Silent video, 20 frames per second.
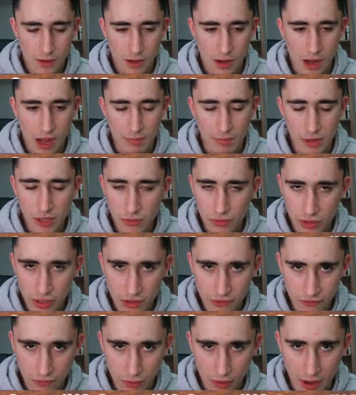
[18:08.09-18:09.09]
I play rook
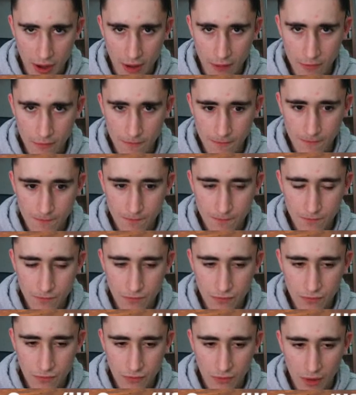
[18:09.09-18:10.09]
e4 now,
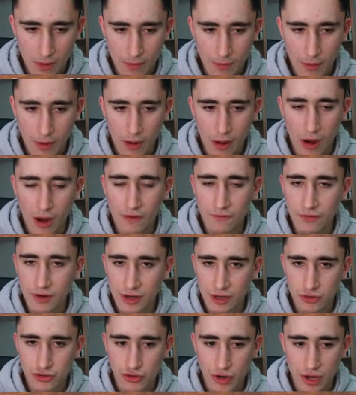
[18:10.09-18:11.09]
offering a
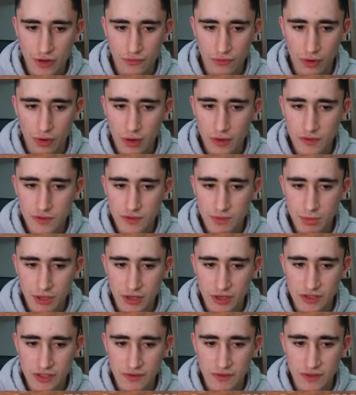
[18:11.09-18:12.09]
trade of rooks,
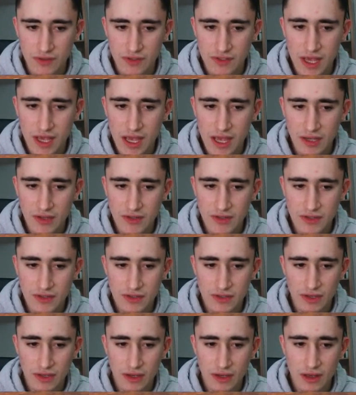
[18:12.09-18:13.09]
because if he takes,
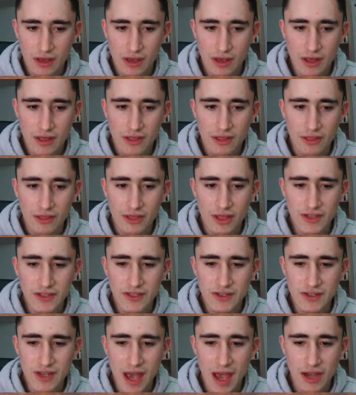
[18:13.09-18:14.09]
this
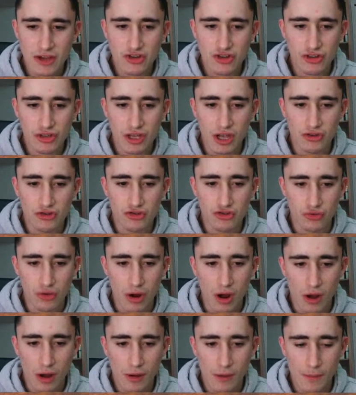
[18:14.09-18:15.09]
is actually a draw,
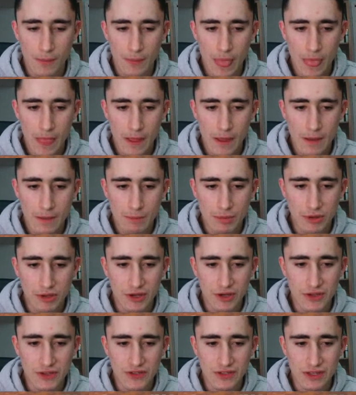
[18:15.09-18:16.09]

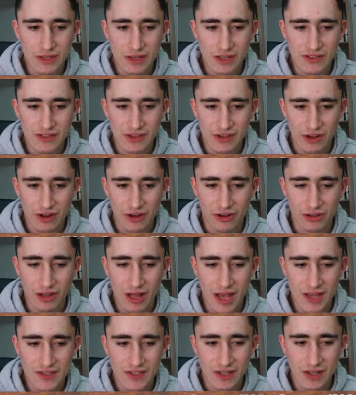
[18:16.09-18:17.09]
because it's like a
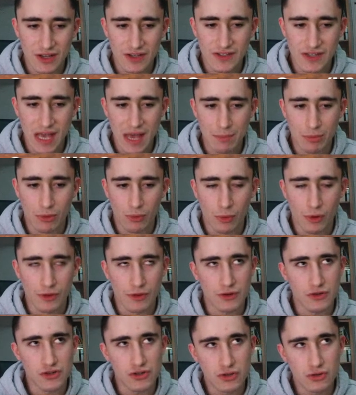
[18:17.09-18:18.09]
classic example where
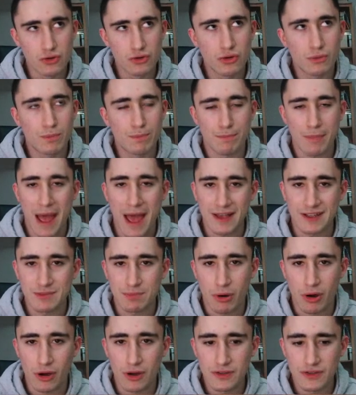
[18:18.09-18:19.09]
there's two pass
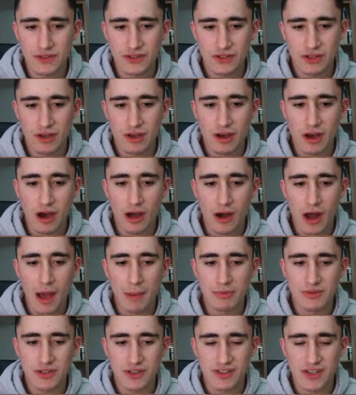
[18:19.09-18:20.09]
pawns on
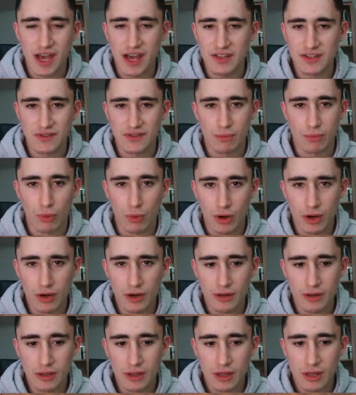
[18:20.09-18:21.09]
opposite sides of the board,
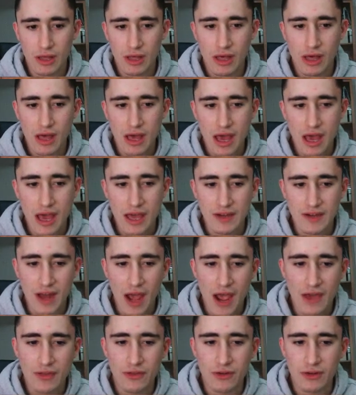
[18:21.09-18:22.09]
and
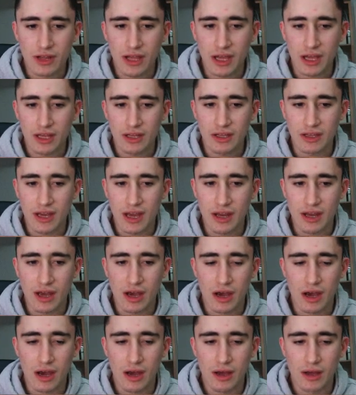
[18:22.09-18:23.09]
neither king
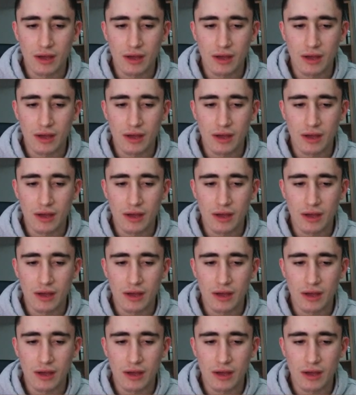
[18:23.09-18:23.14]
can